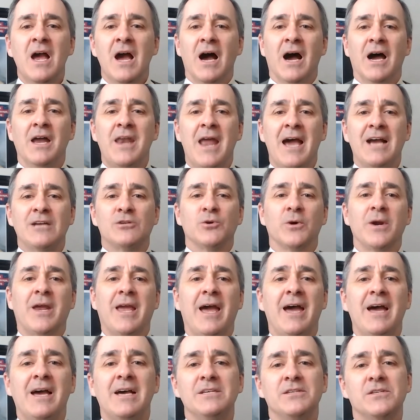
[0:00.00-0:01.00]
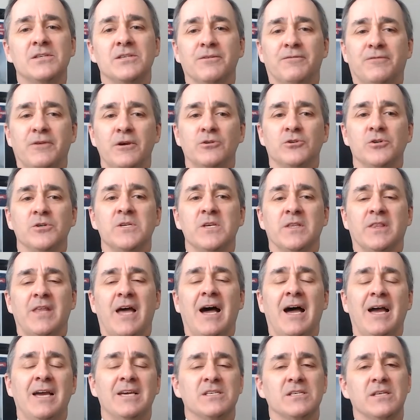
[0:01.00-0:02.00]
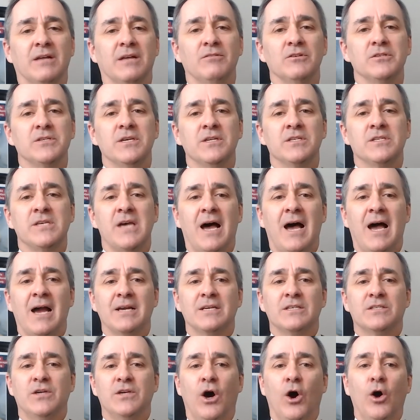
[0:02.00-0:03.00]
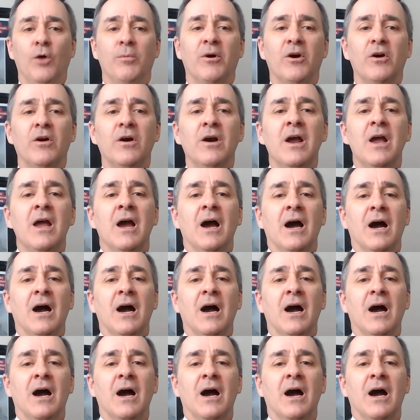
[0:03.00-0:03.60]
Natural gas, the futures at the highest level since October.